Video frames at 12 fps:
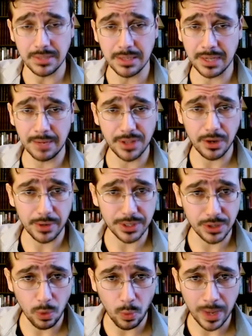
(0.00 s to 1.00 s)
Sometimes there
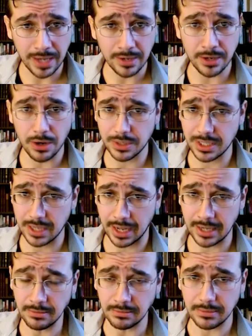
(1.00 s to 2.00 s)
is no wind and no
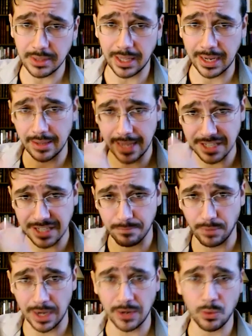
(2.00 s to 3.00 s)
sun, like in the case
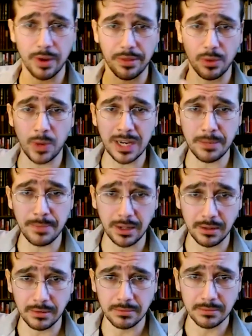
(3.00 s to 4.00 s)
of Britain, where the
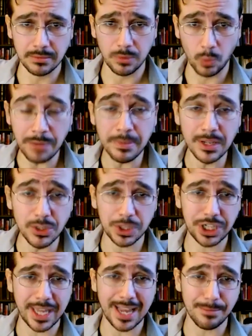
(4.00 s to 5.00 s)
windmills,
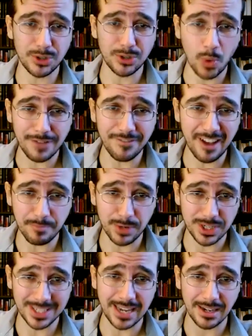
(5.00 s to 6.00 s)
which take up
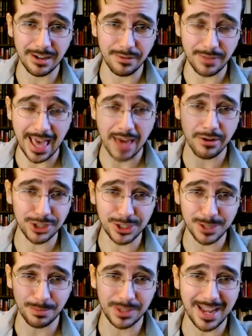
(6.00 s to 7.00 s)
25% of the energy
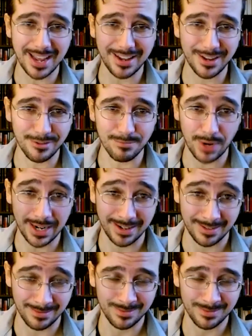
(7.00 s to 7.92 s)
supply of Britain,